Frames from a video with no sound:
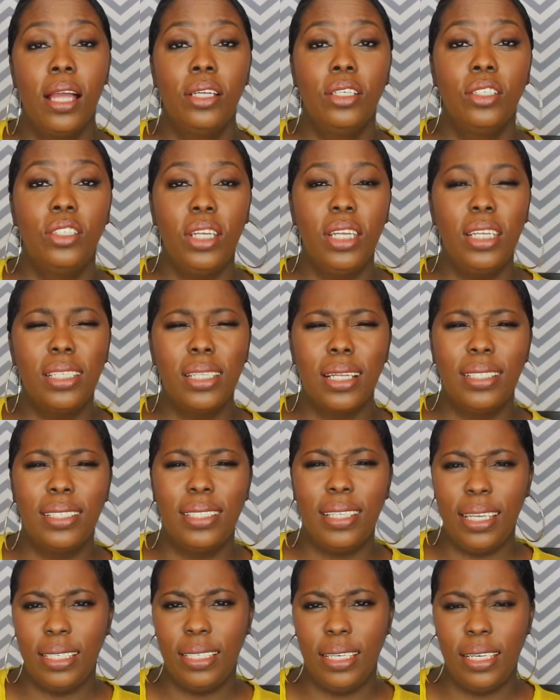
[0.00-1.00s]
She's a
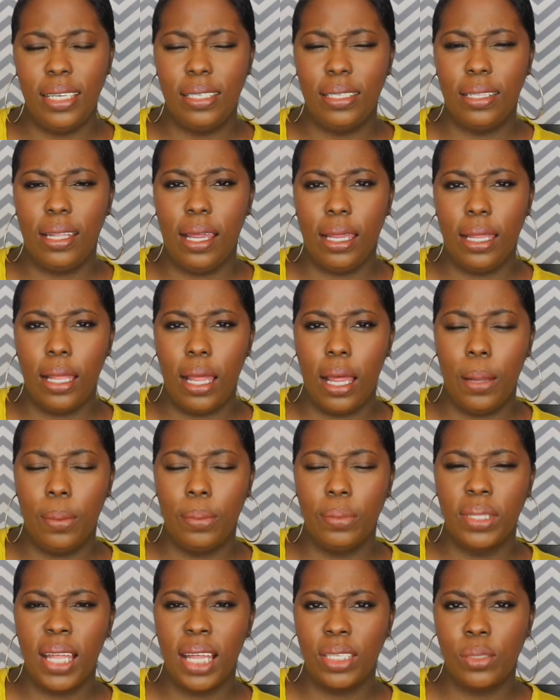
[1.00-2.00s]
dentist.
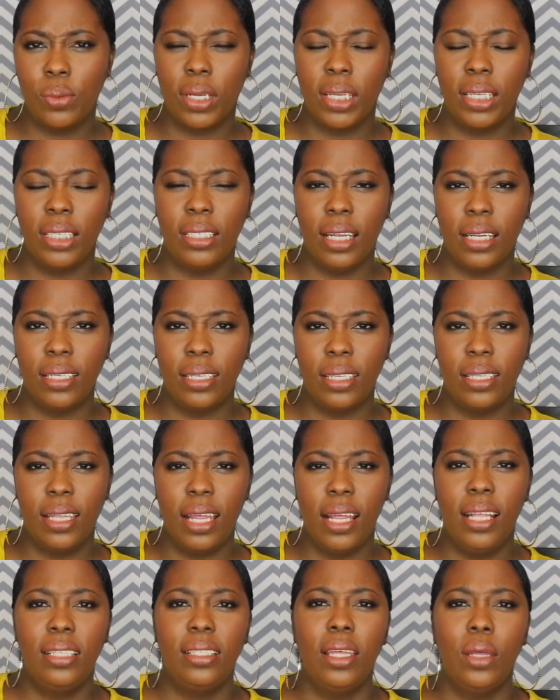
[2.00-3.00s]
That's what Contessa
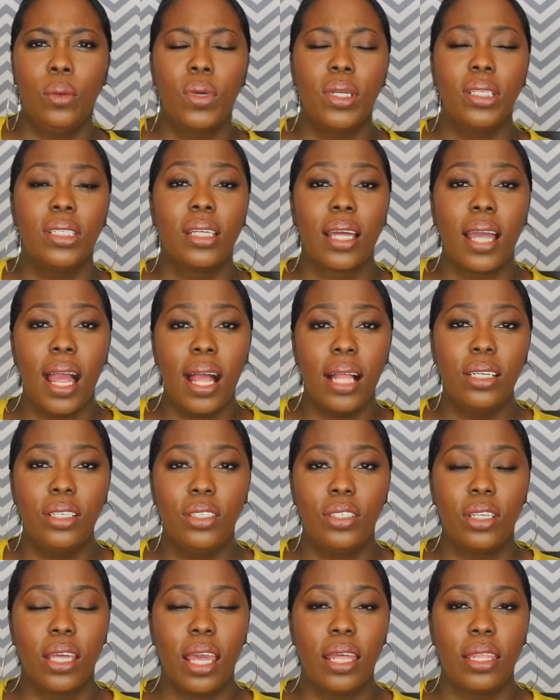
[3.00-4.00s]
said. And they went to
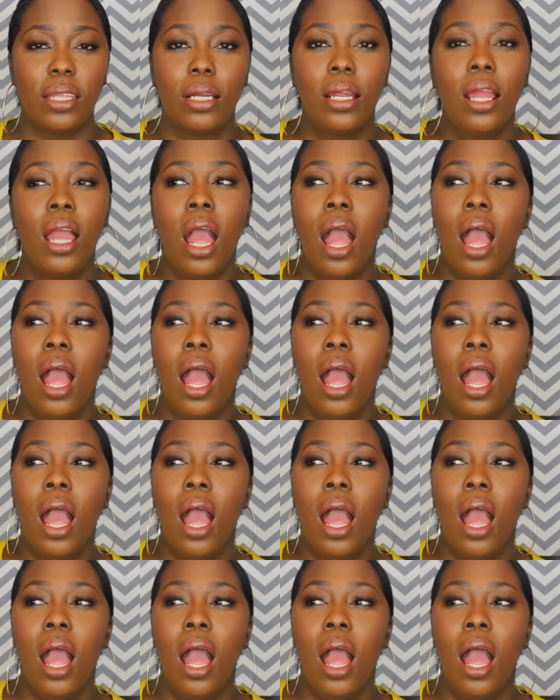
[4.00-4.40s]
college together.